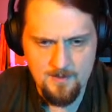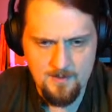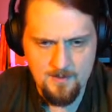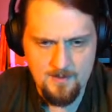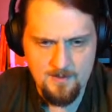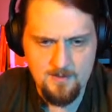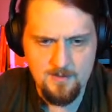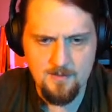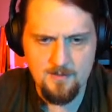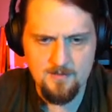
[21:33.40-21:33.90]

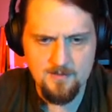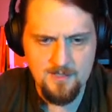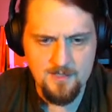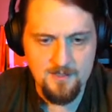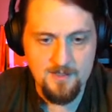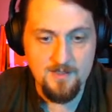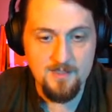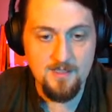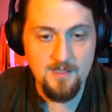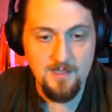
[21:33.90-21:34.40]
"Don't you
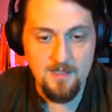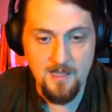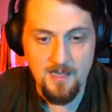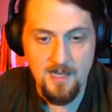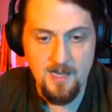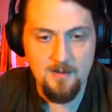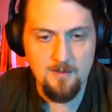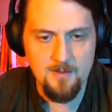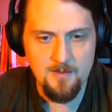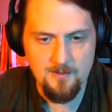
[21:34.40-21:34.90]
see the
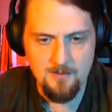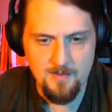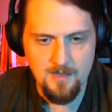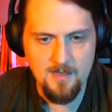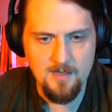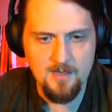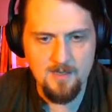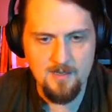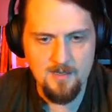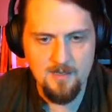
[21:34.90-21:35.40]
iron
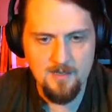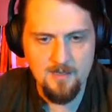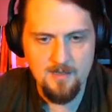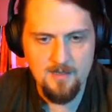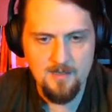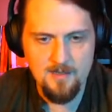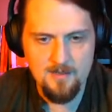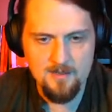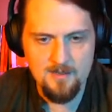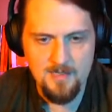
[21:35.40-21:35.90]
ring
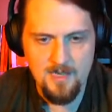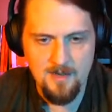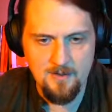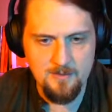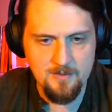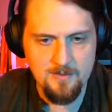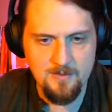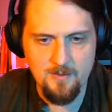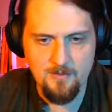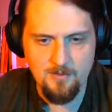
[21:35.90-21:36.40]

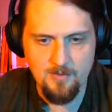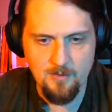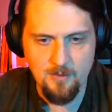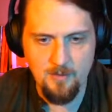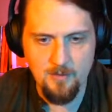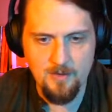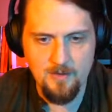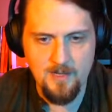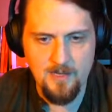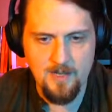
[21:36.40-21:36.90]
down in the
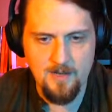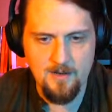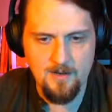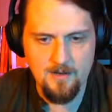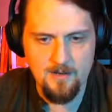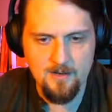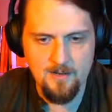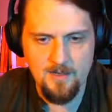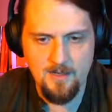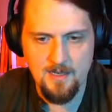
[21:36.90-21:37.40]
floor there?"
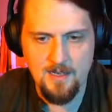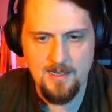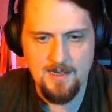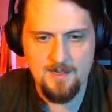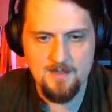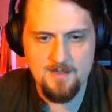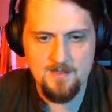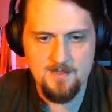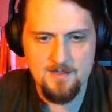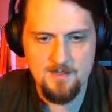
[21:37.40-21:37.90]
he
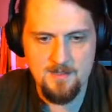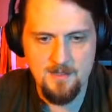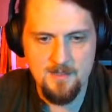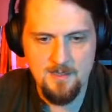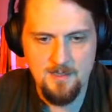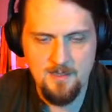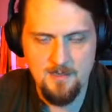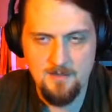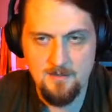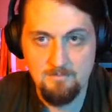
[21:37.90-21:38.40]
asked.
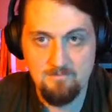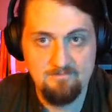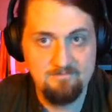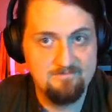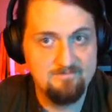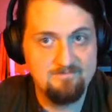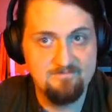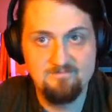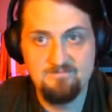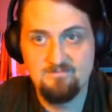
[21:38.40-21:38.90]

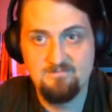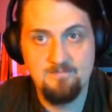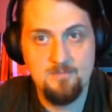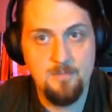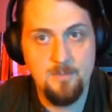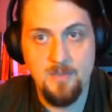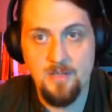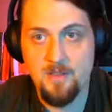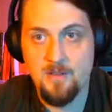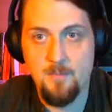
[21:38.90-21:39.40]

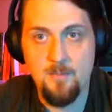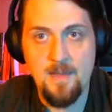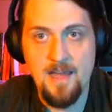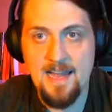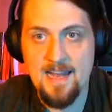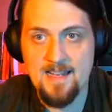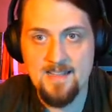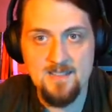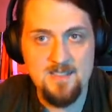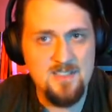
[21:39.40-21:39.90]
But the
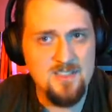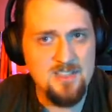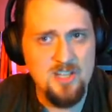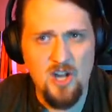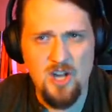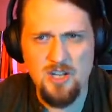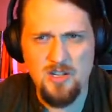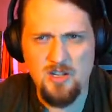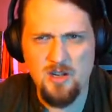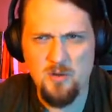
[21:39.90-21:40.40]
man
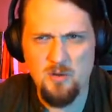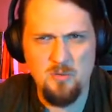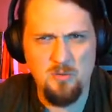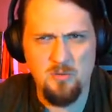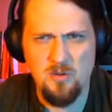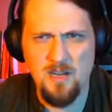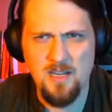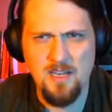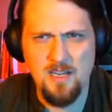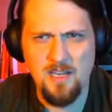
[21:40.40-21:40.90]
saw no
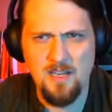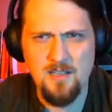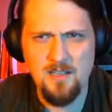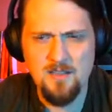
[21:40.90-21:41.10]
ring.